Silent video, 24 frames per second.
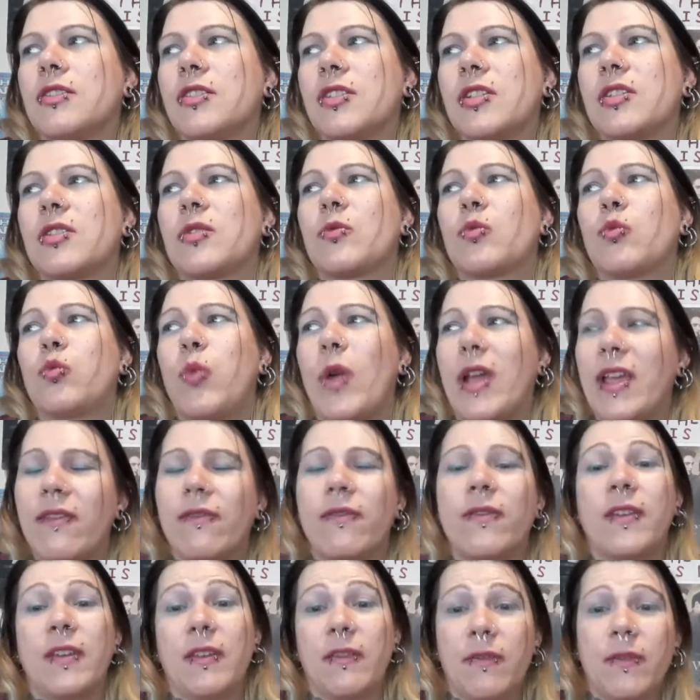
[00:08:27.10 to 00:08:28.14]
Just
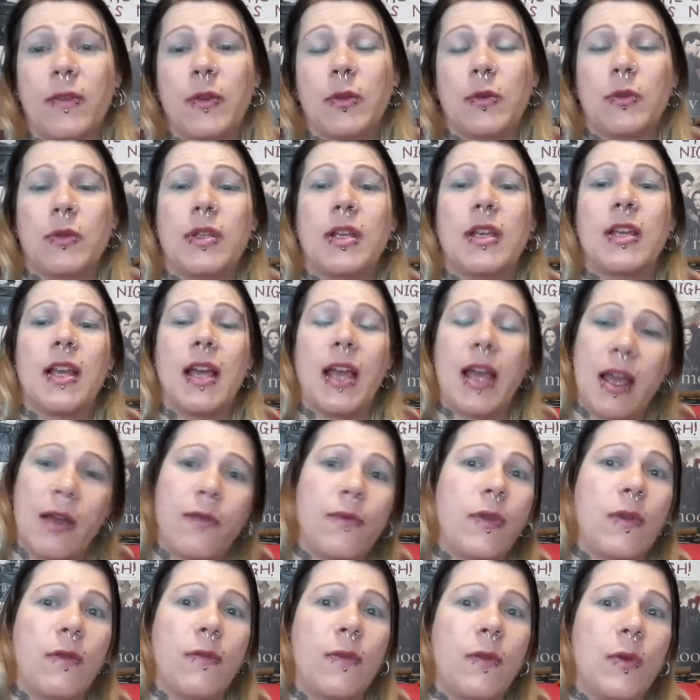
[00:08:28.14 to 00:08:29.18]
wait for your food,
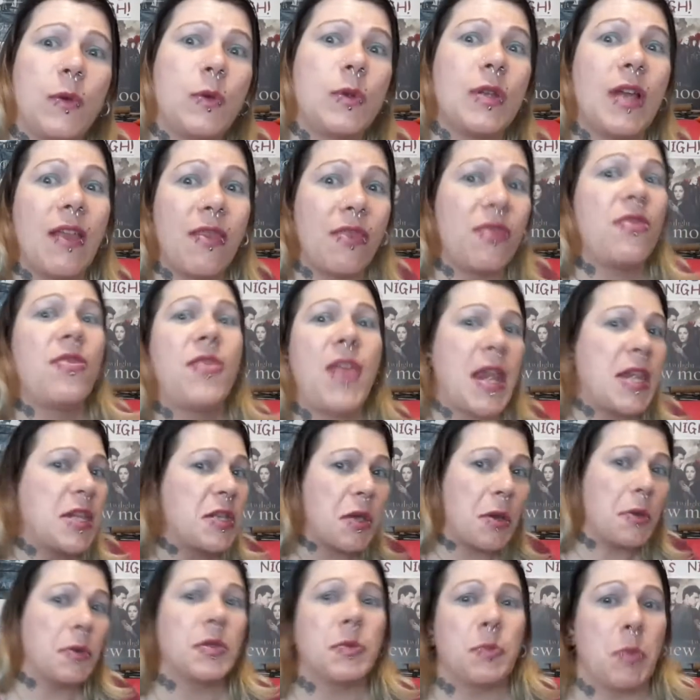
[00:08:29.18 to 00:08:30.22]
have your food, and
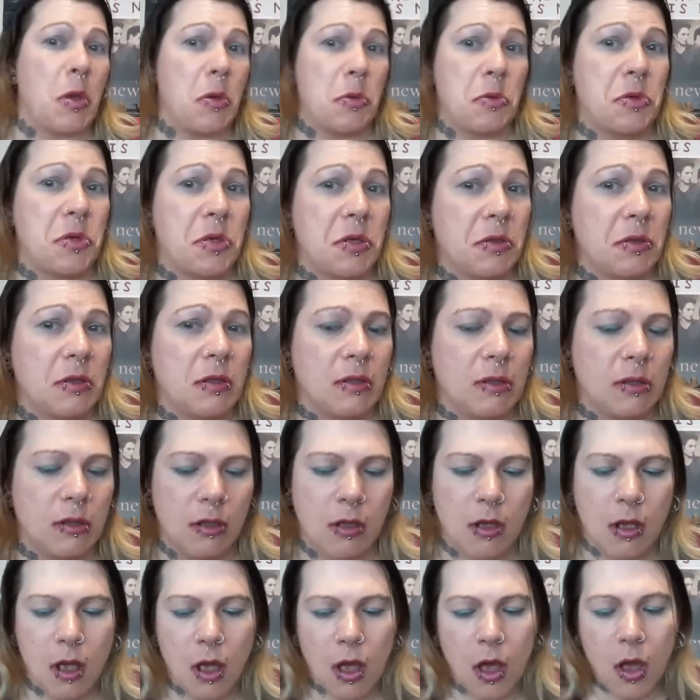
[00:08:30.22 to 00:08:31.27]
then go smoke.
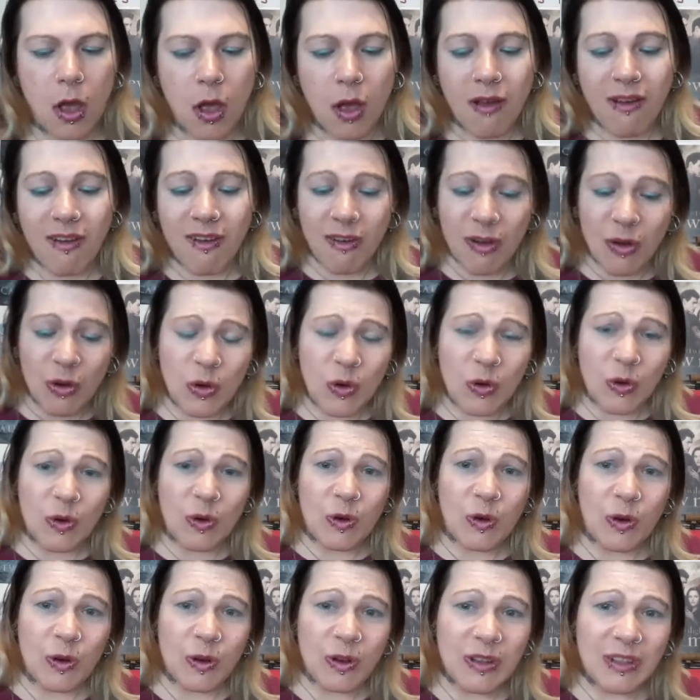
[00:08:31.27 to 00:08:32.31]

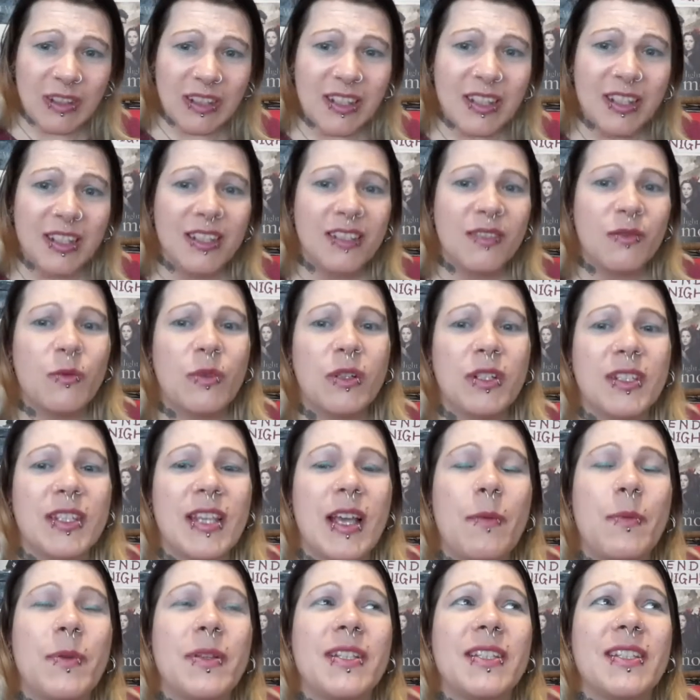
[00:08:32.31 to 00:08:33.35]
Or what's
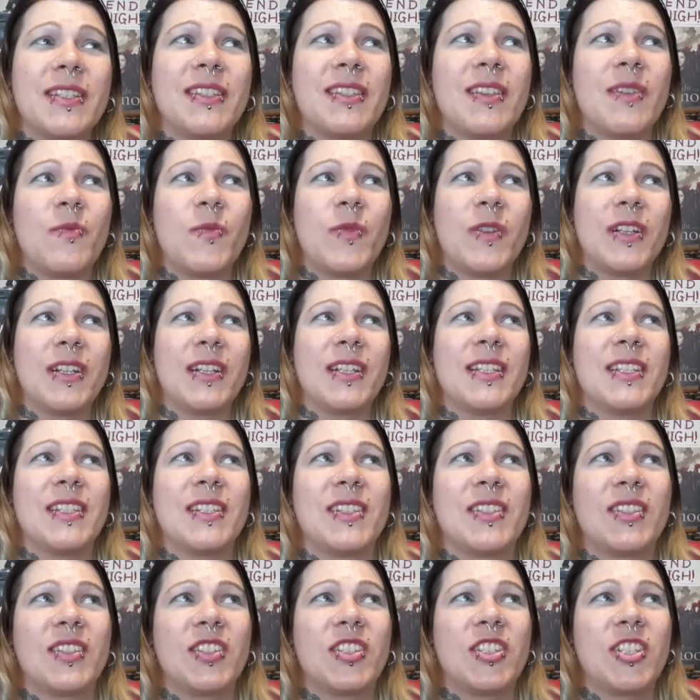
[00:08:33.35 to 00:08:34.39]
happened is someone
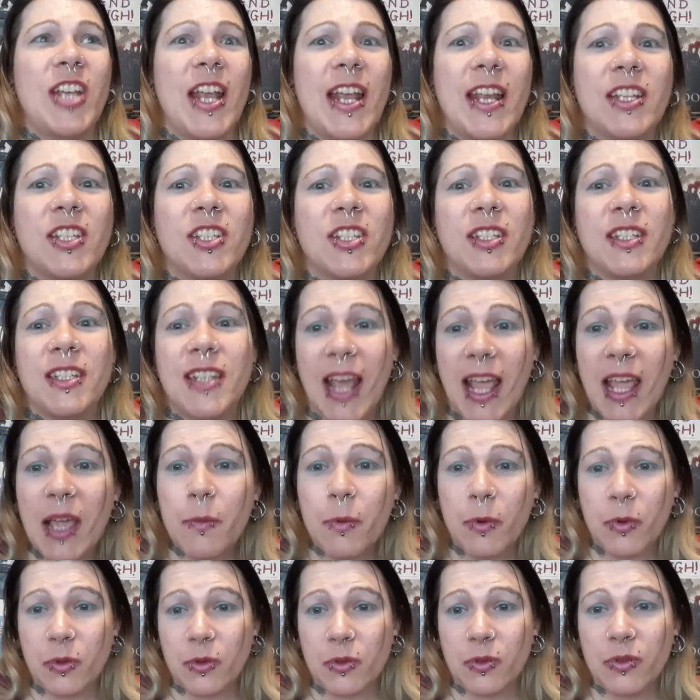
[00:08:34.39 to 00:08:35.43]
has changed
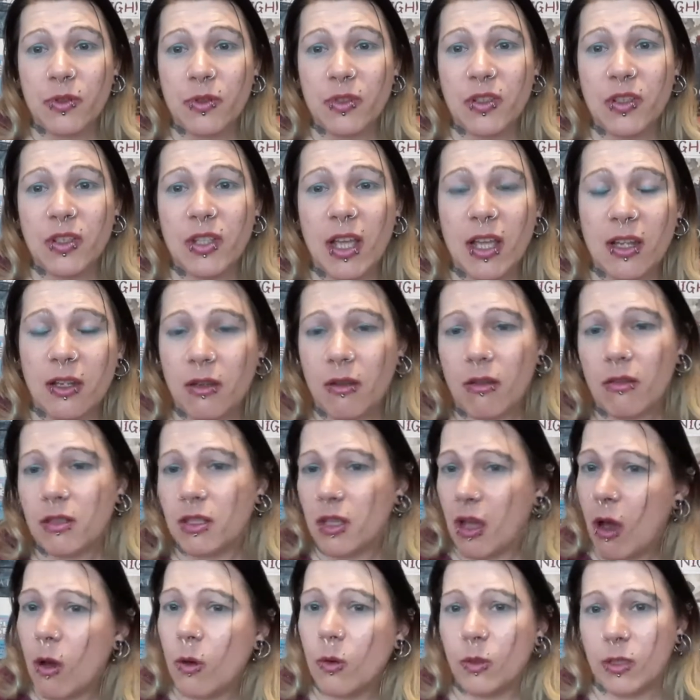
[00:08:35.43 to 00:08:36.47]
tables and not
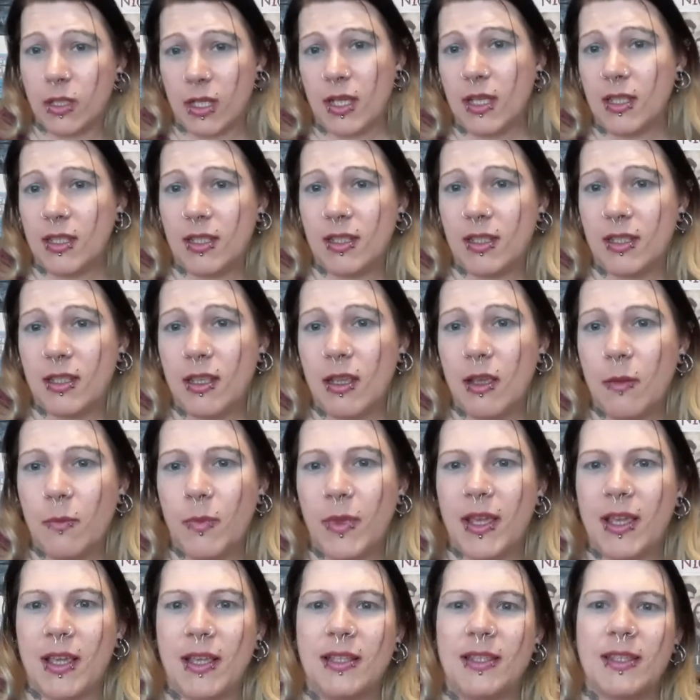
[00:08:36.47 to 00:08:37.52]
told us
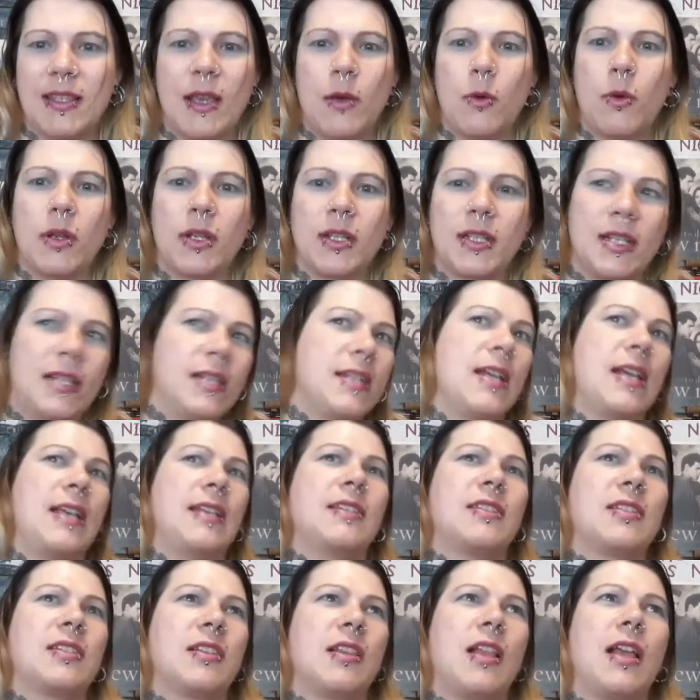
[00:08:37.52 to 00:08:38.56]
because they wanted
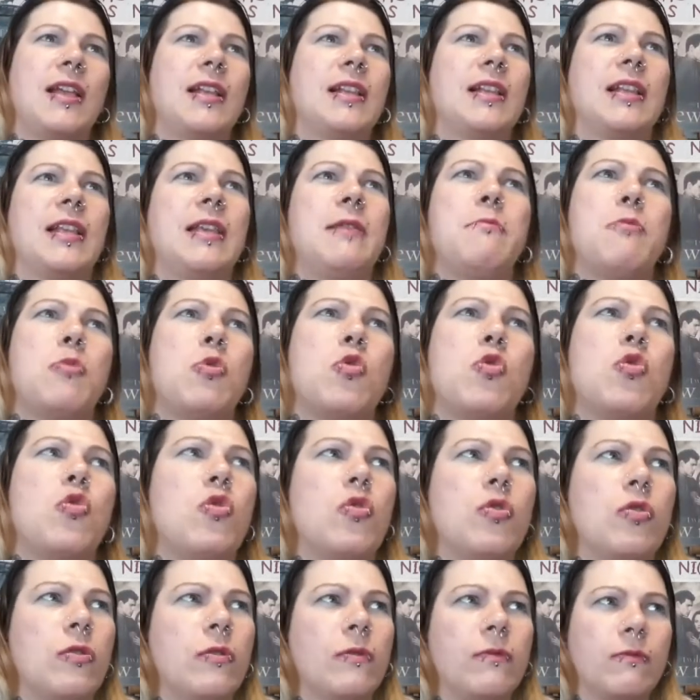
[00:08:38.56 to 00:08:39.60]
a slightly
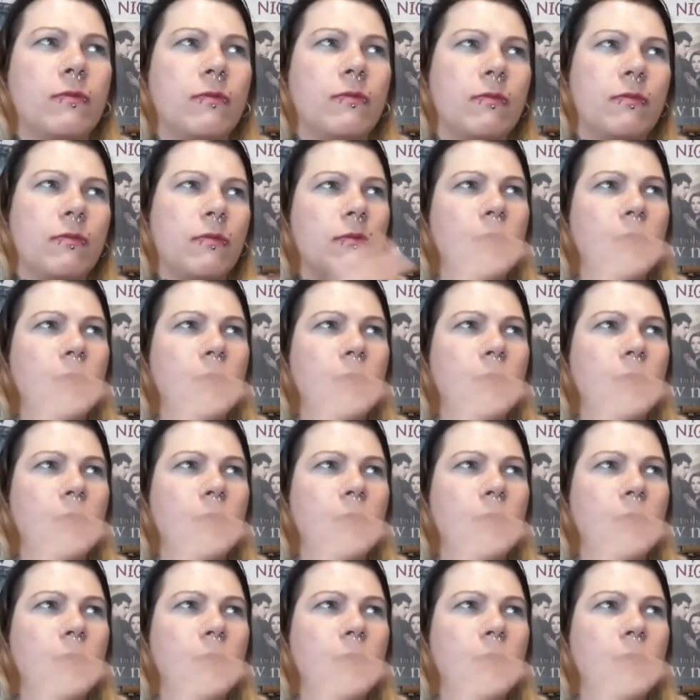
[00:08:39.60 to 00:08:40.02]
more